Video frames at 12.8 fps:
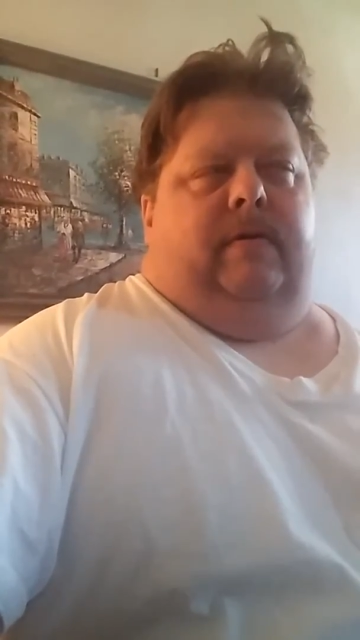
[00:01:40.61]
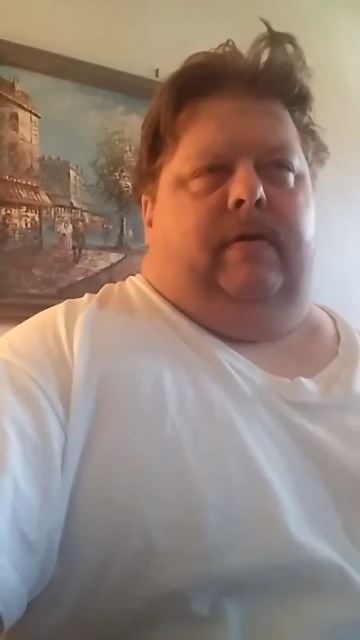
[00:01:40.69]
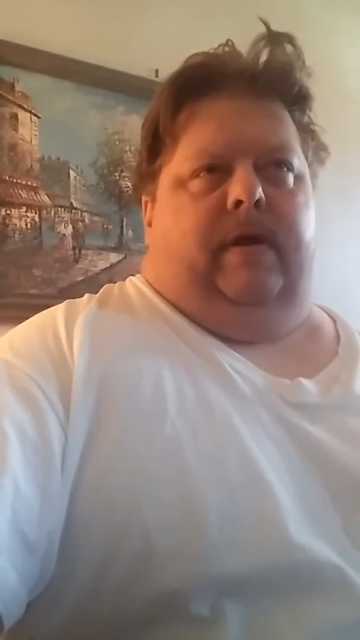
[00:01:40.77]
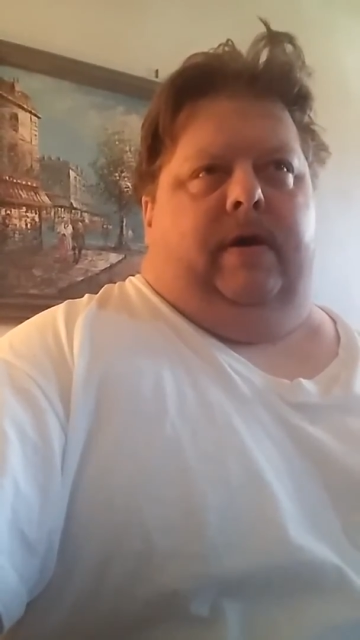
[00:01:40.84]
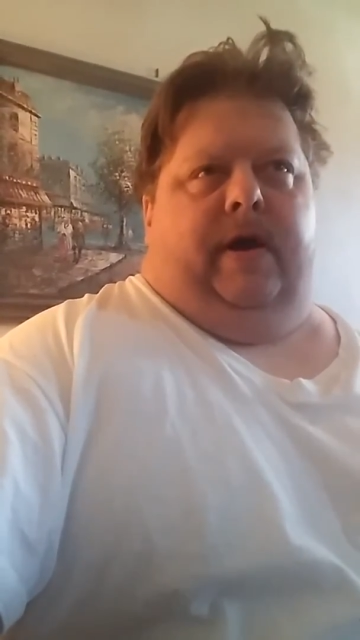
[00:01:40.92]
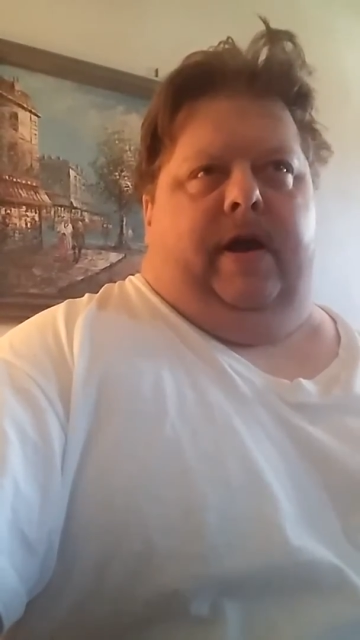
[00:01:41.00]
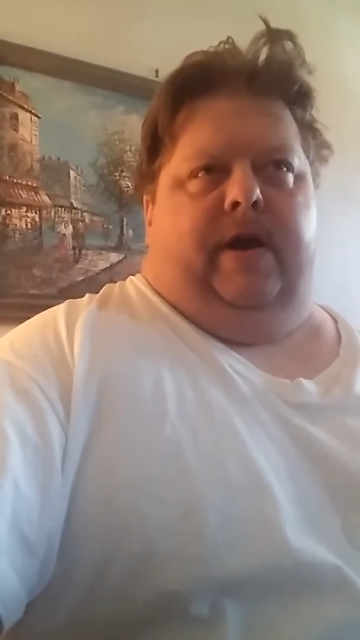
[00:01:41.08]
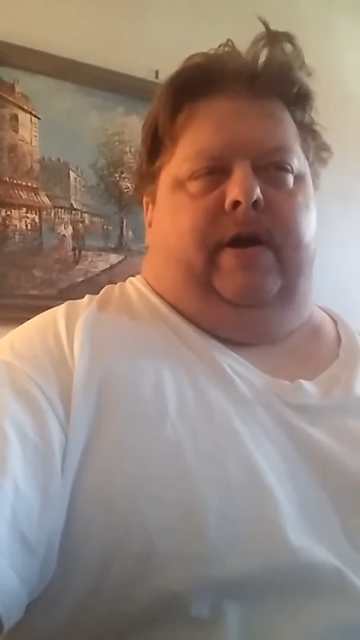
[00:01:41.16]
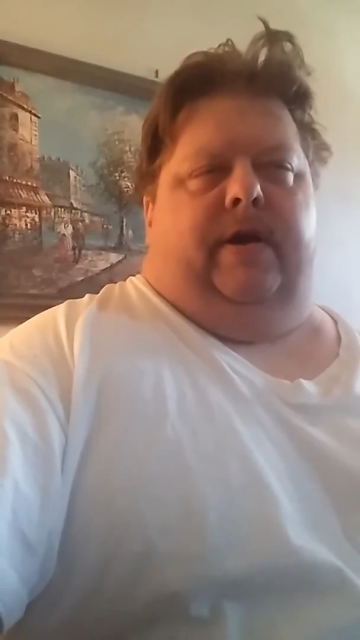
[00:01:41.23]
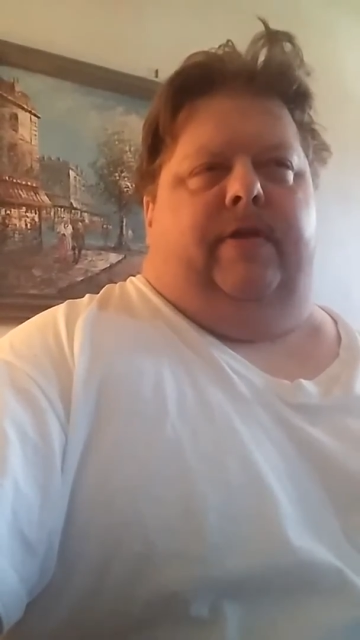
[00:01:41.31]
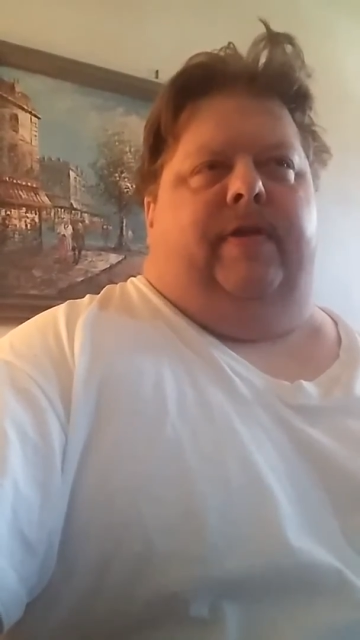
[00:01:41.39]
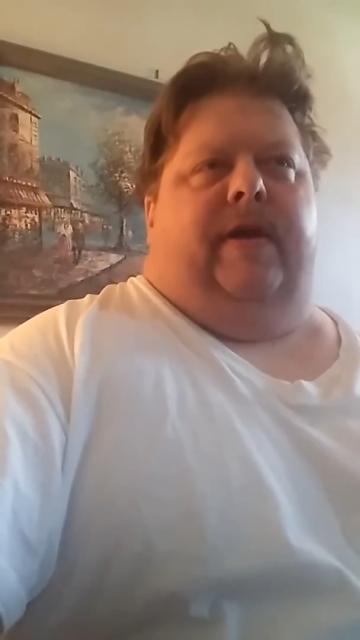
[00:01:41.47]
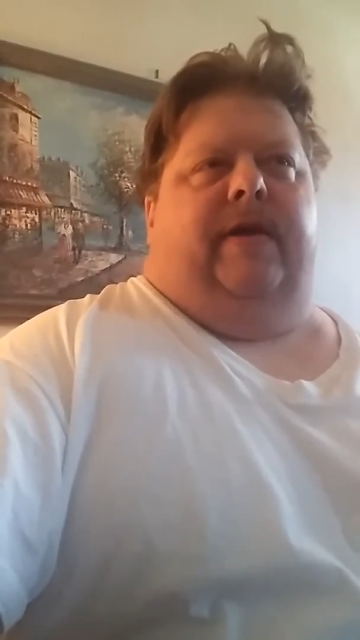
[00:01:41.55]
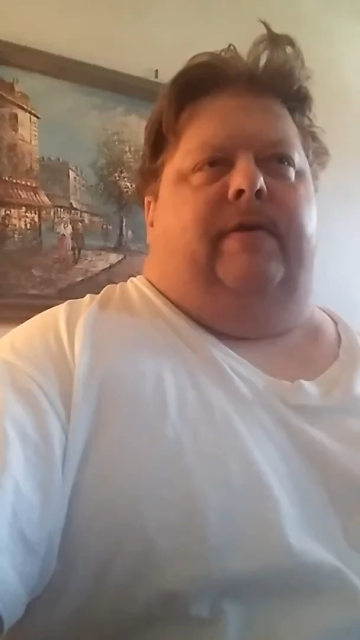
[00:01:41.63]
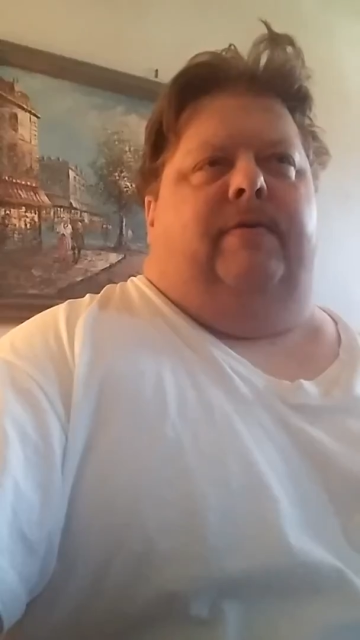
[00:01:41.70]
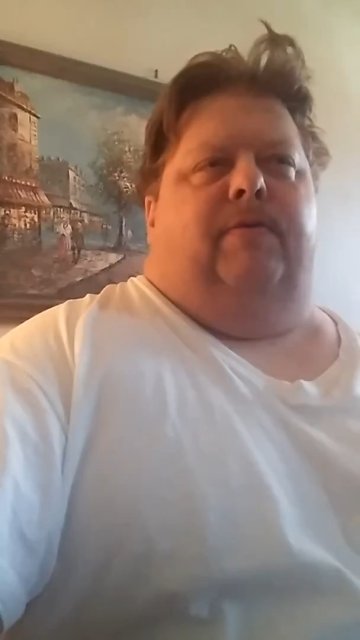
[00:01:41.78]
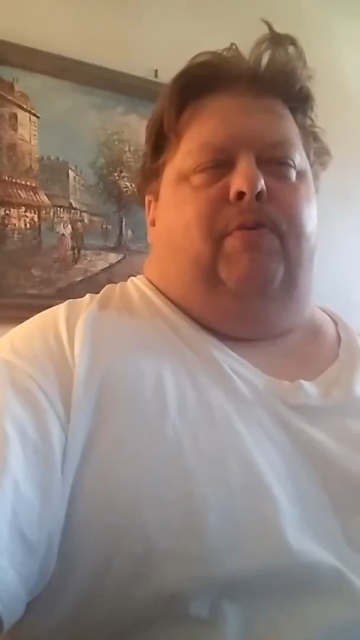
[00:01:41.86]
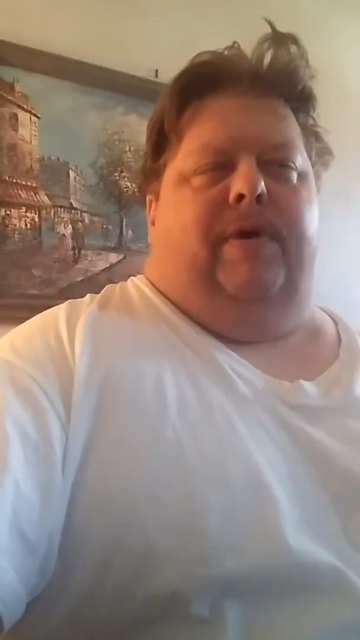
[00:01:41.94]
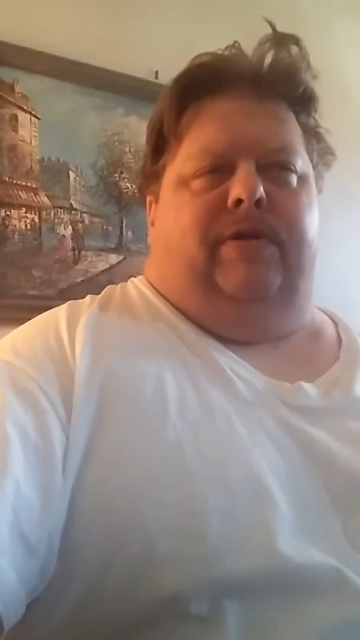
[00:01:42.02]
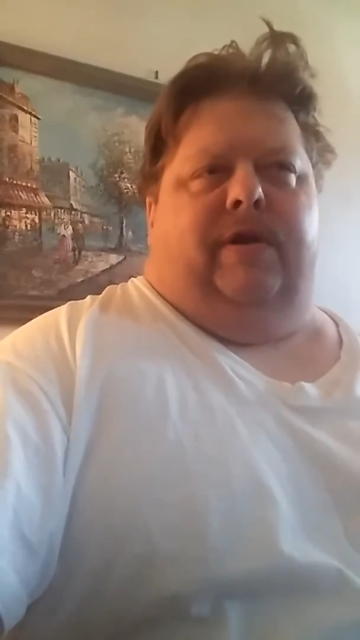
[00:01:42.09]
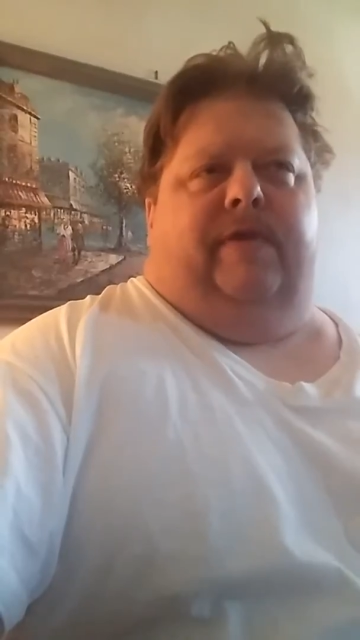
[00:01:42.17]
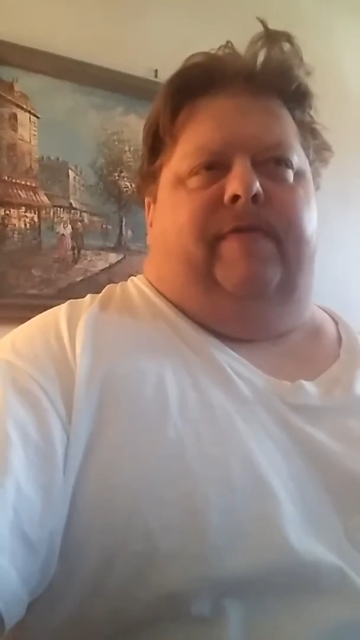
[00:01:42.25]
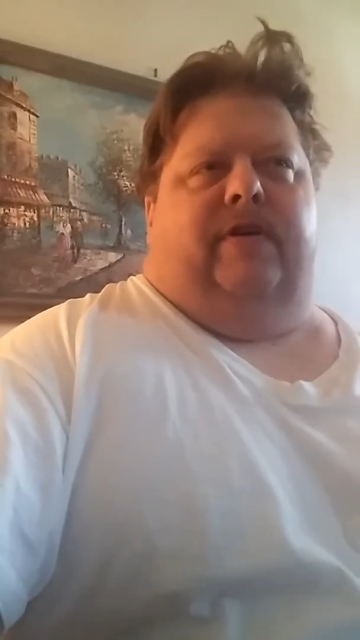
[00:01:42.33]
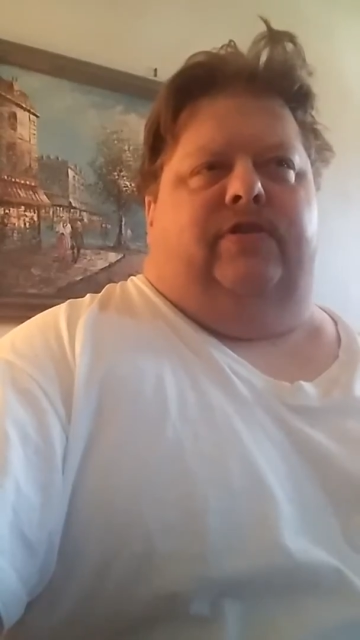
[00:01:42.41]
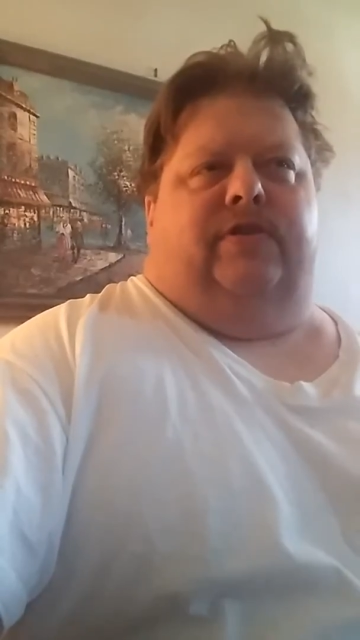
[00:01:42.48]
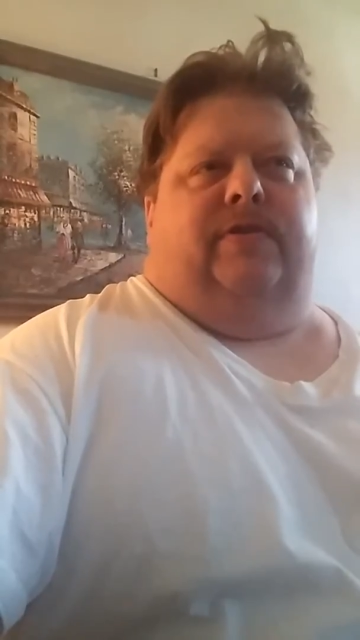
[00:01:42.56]
They'll air the winter
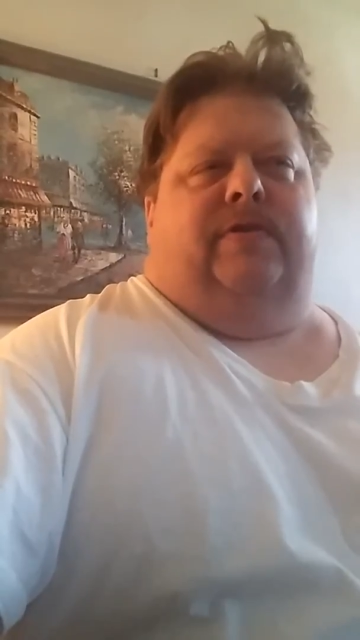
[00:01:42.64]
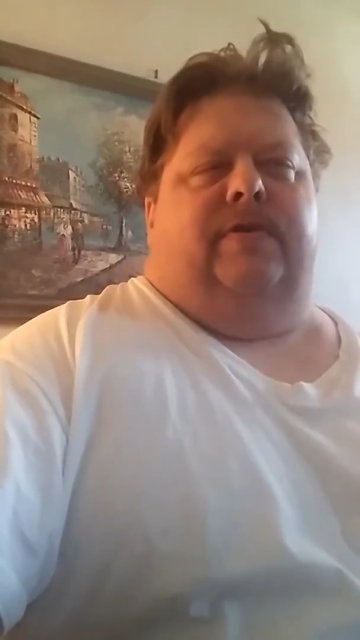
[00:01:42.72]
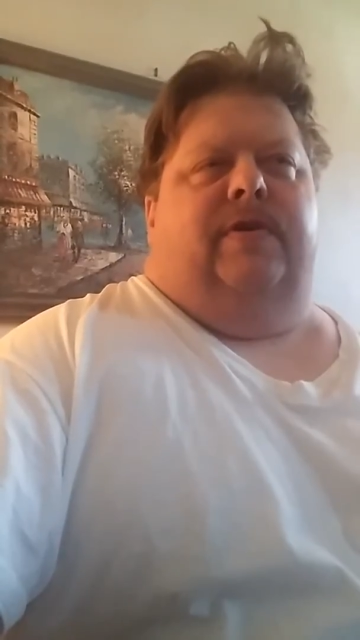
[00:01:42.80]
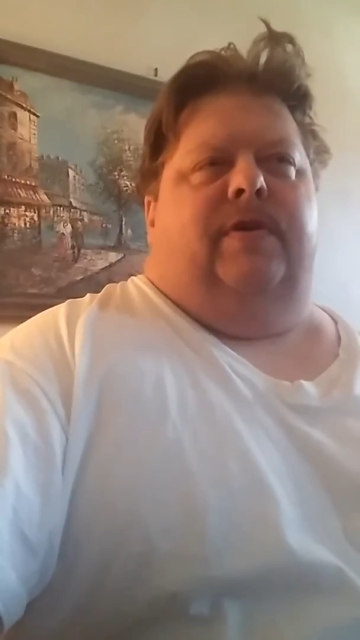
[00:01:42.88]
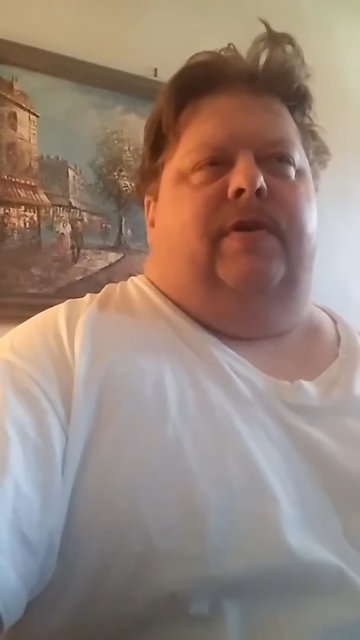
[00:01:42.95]
version